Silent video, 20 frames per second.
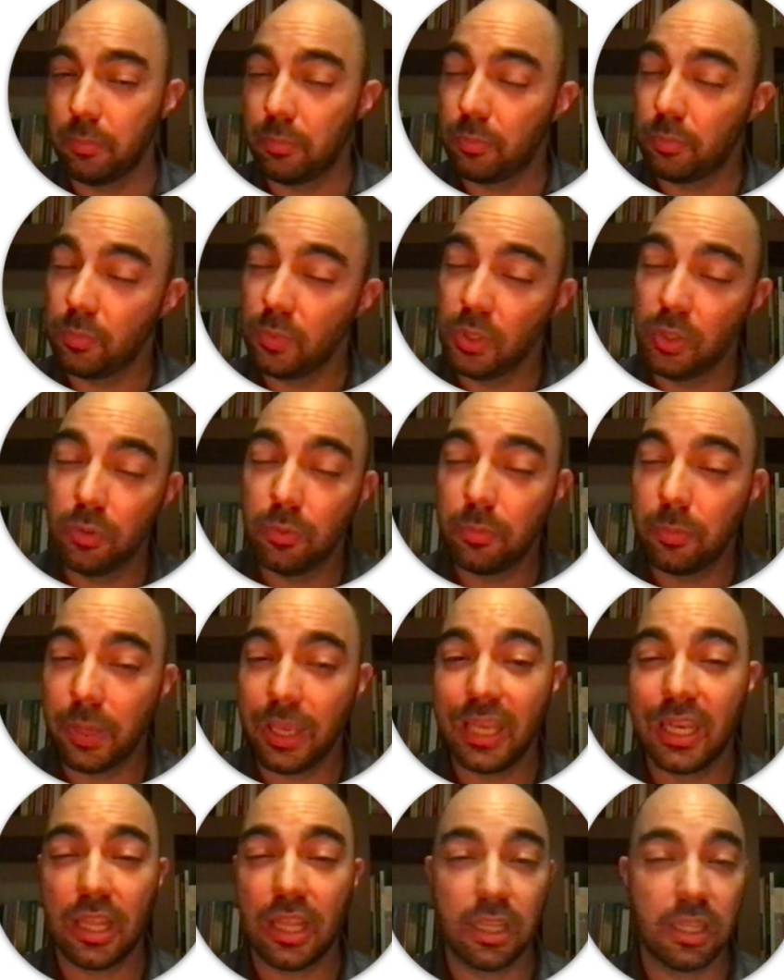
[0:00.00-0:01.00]
you may
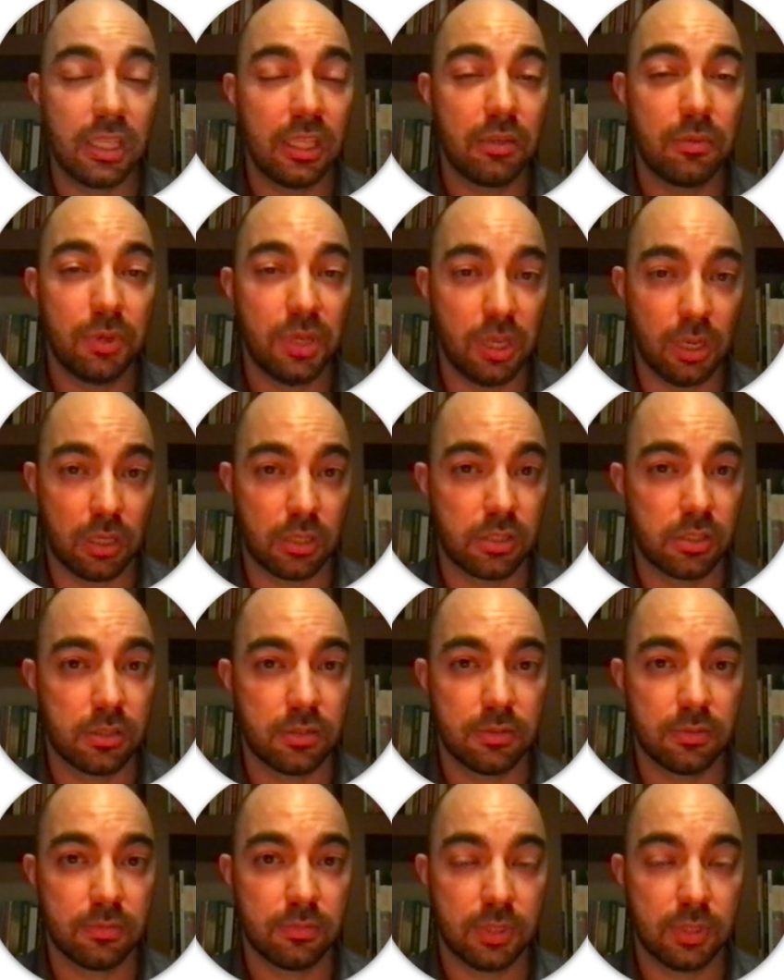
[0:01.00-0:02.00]
not need Redux.
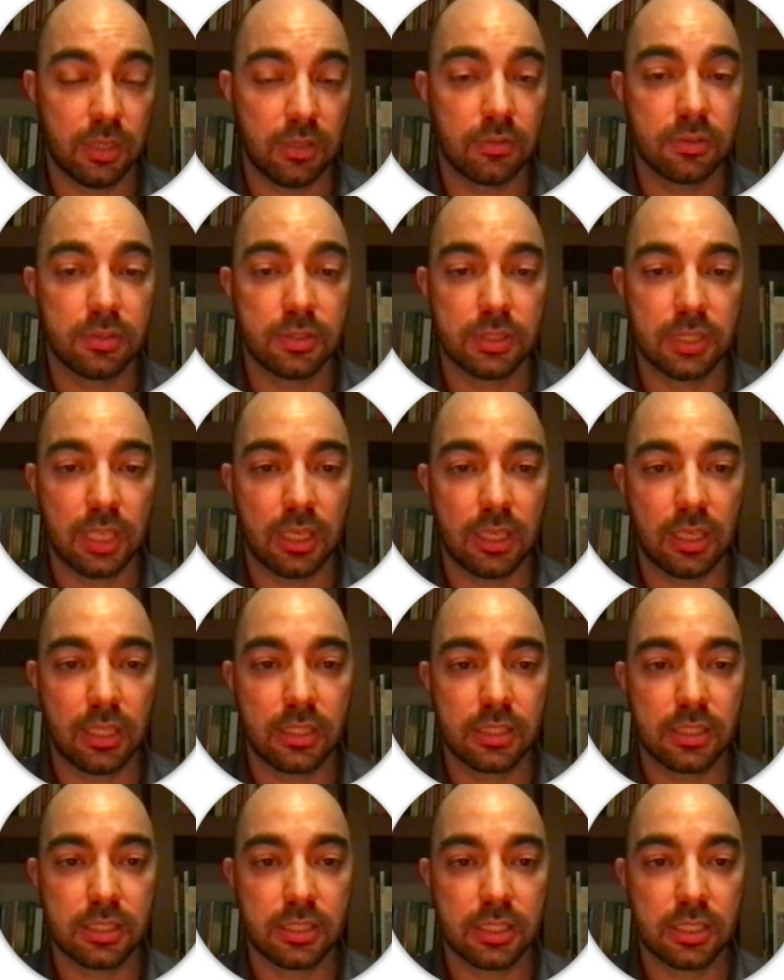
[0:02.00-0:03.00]
Like
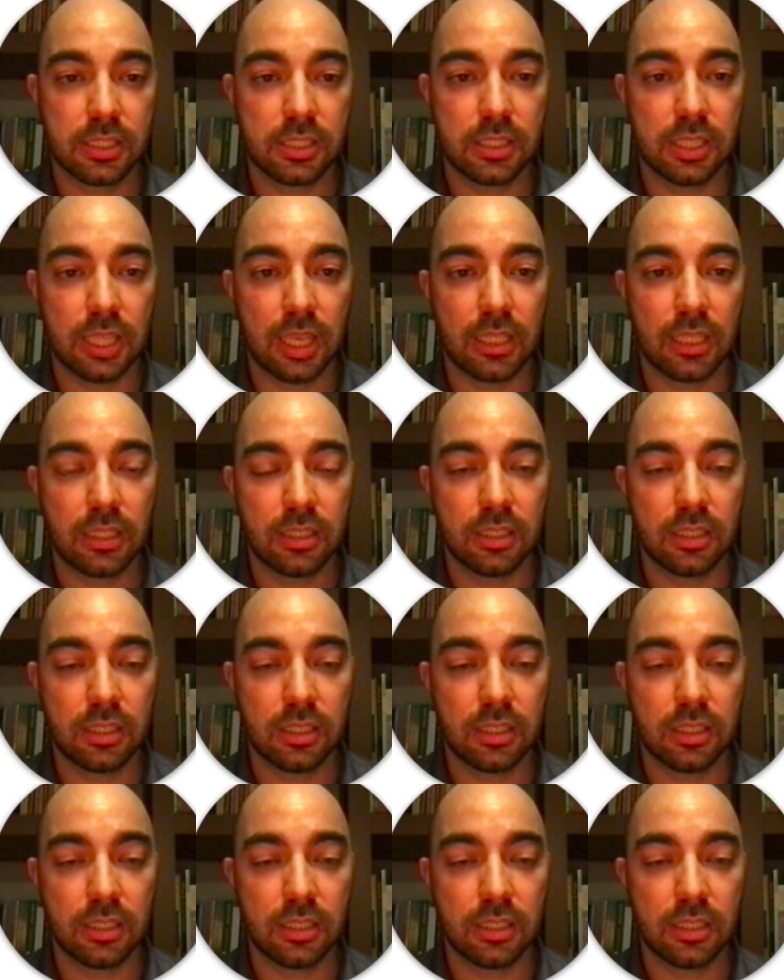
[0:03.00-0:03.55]
it's not